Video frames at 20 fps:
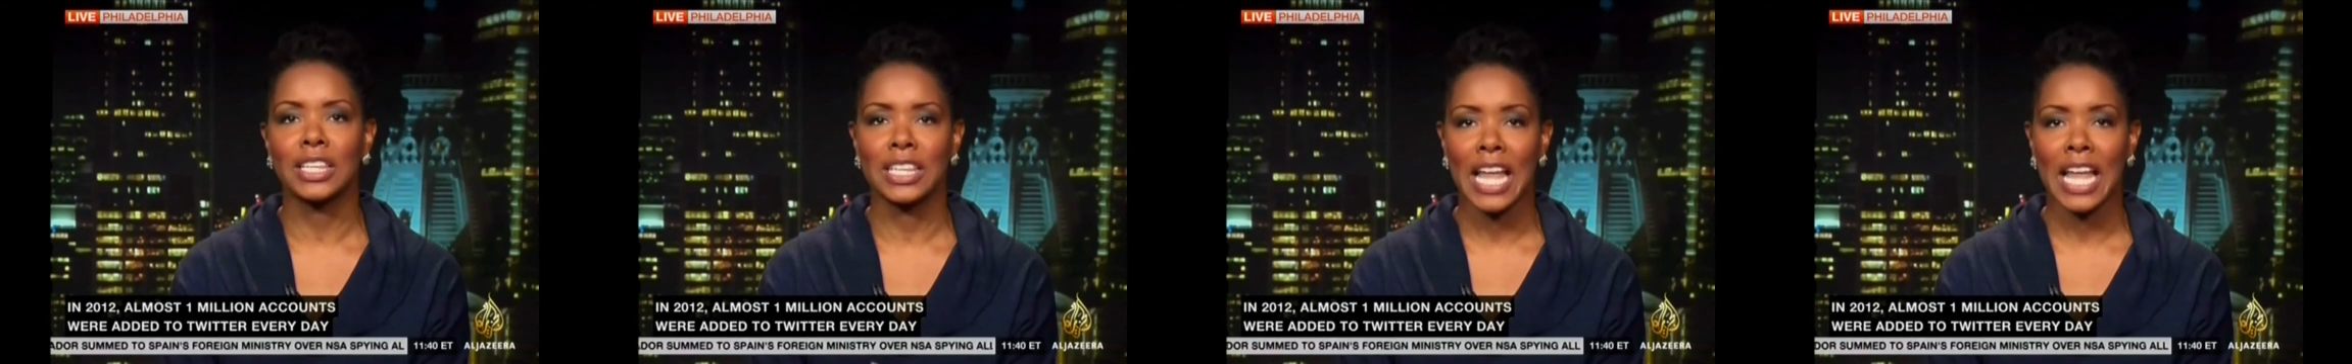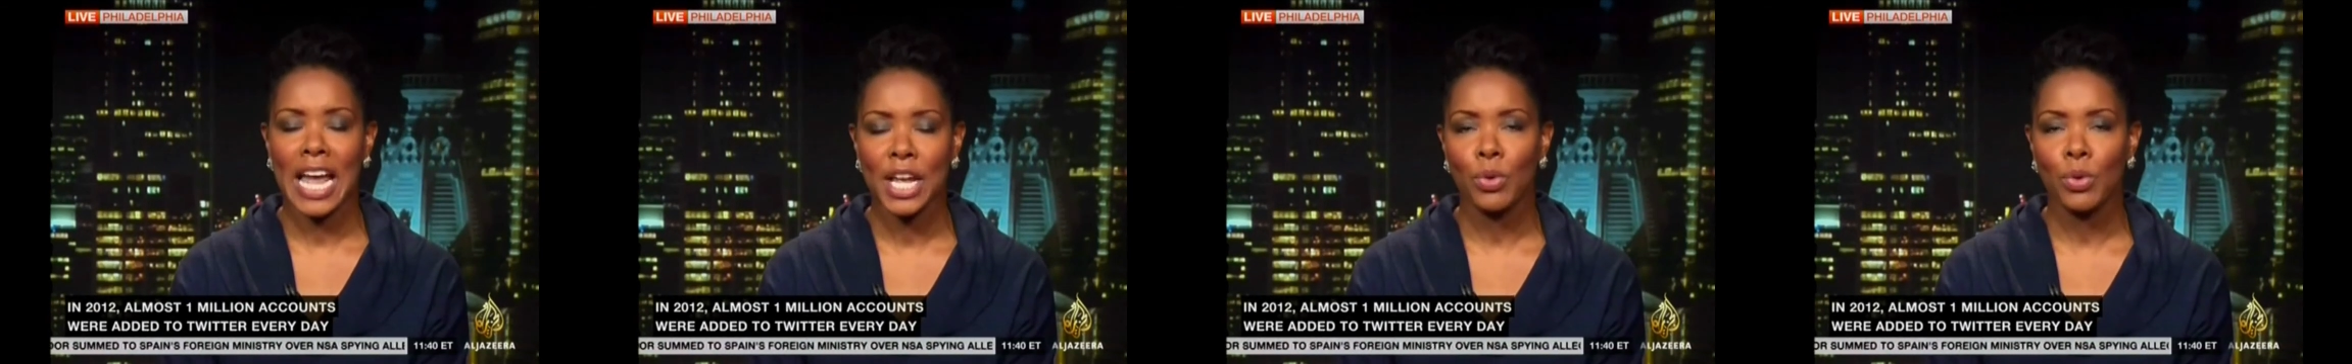
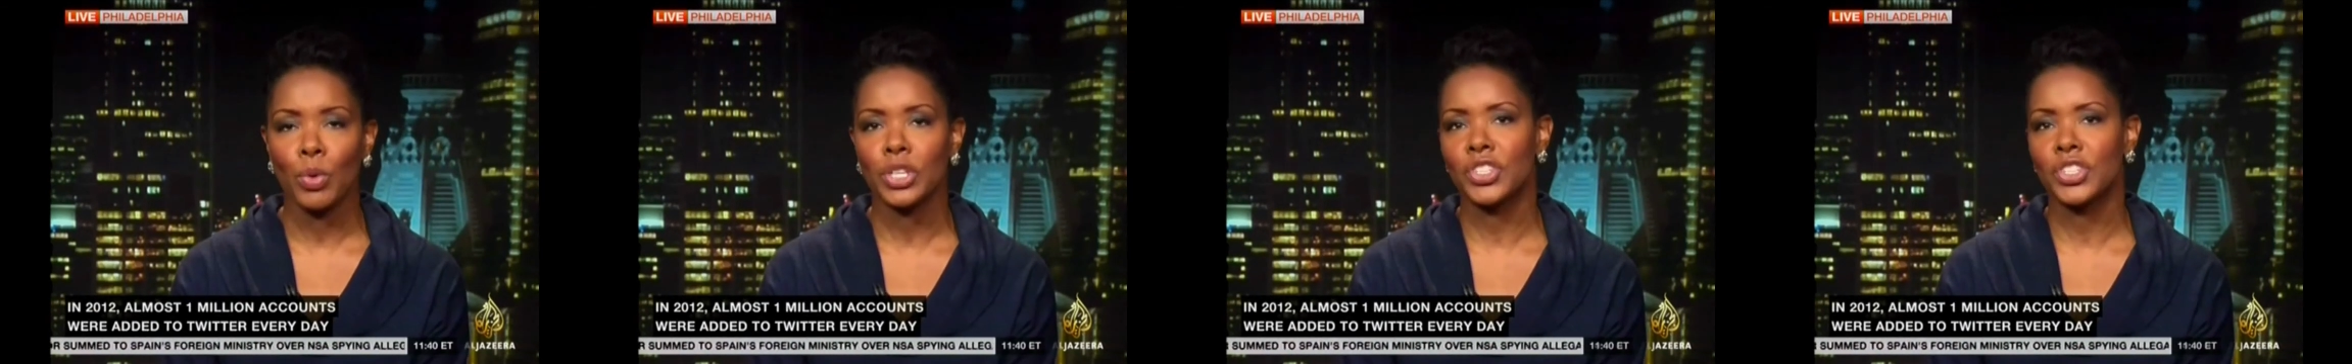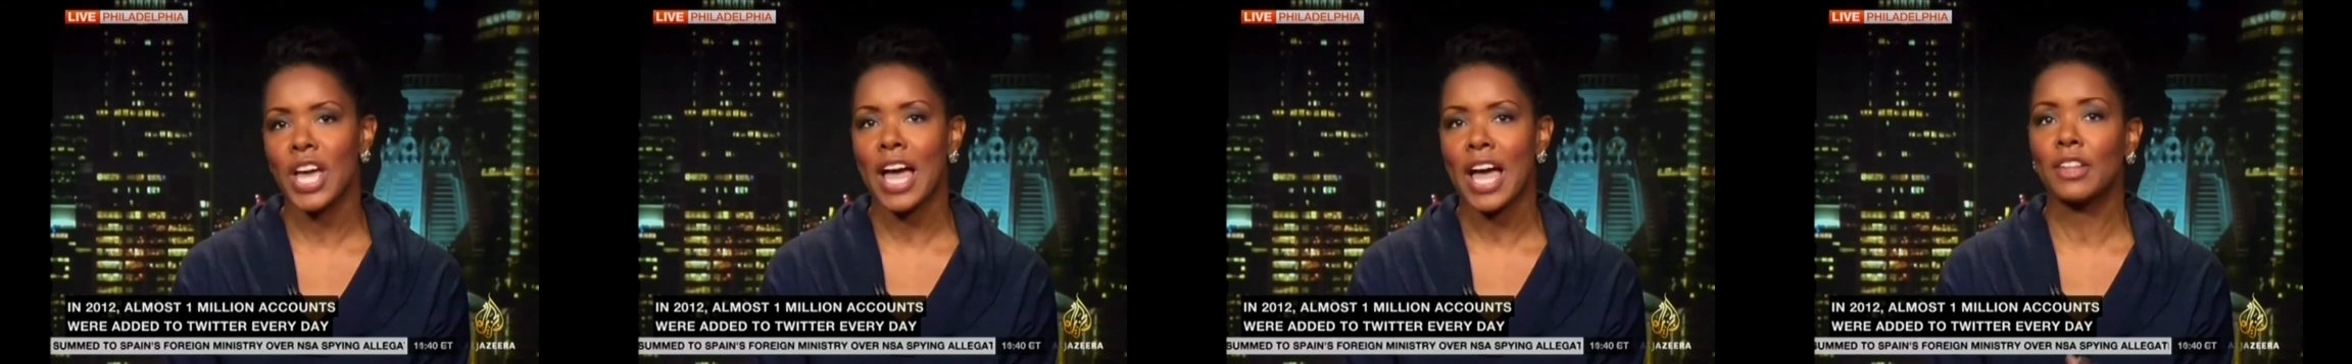
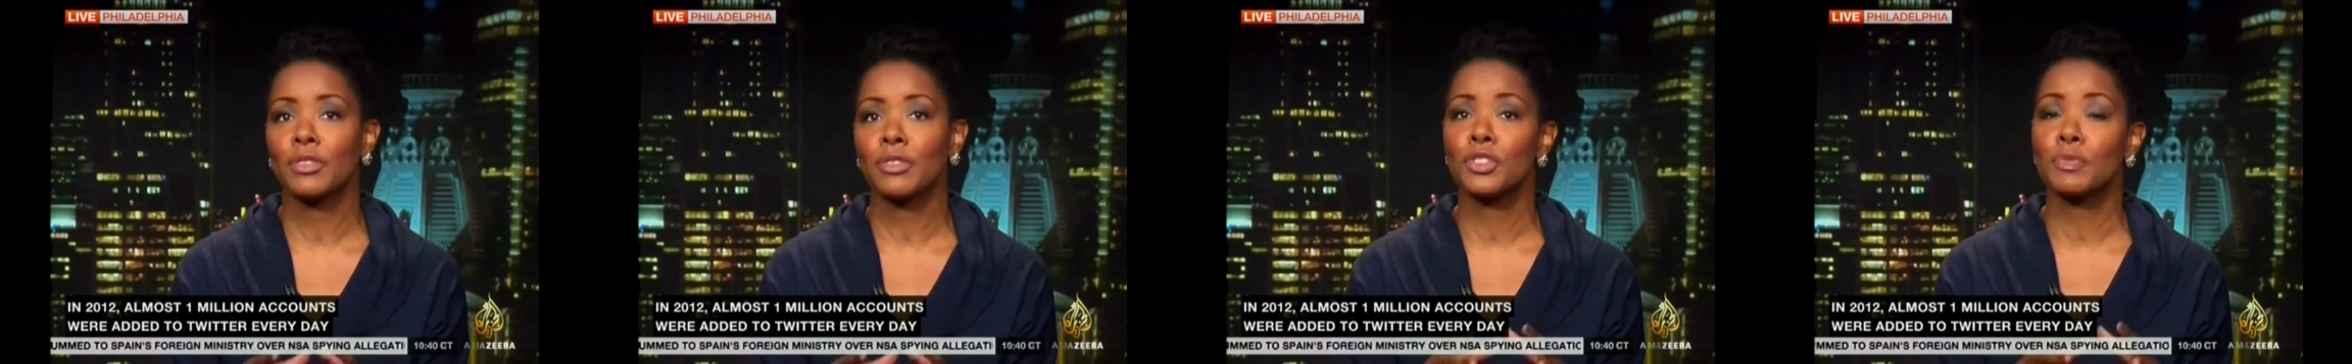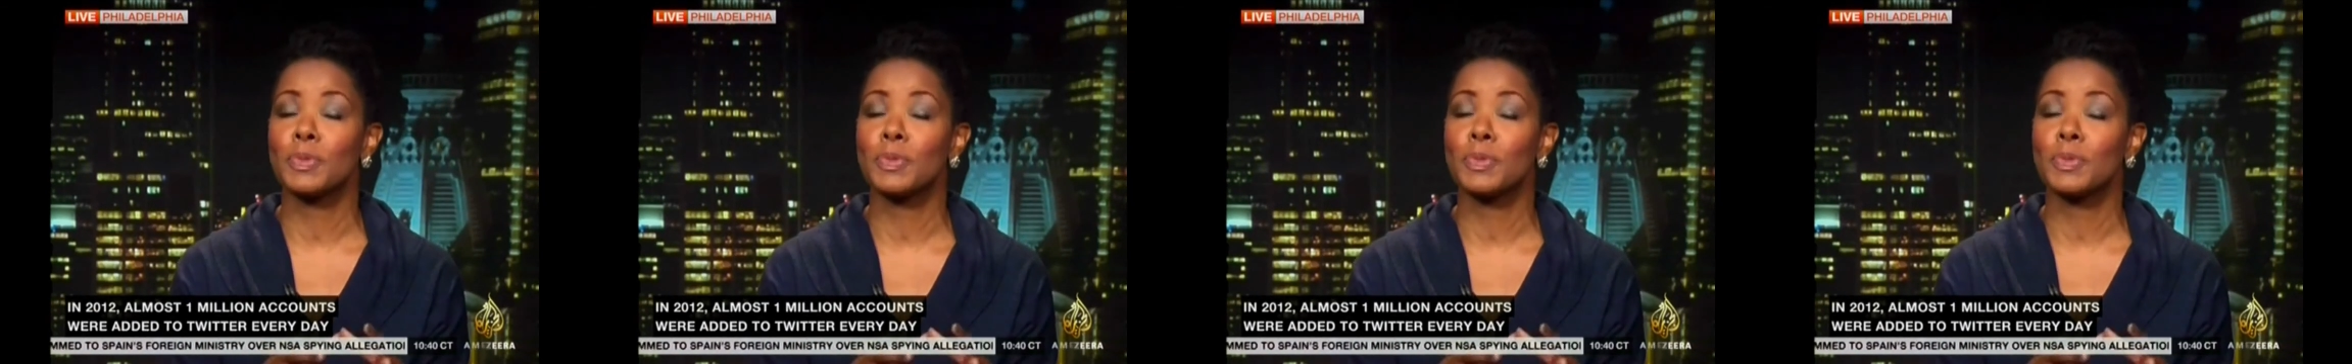language that